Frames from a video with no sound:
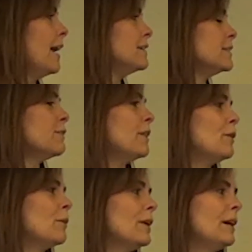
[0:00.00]
as if they
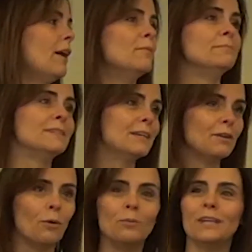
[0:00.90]
were um,
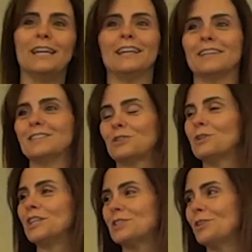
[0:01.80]
only in a
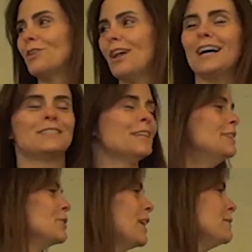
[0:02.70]
traditional class
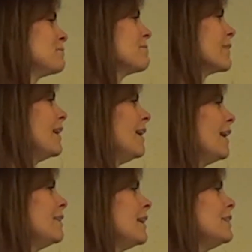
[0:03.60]
in Dryden.
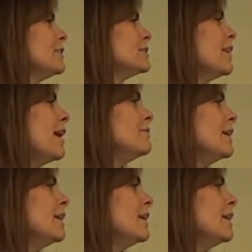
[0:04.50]
And then there's live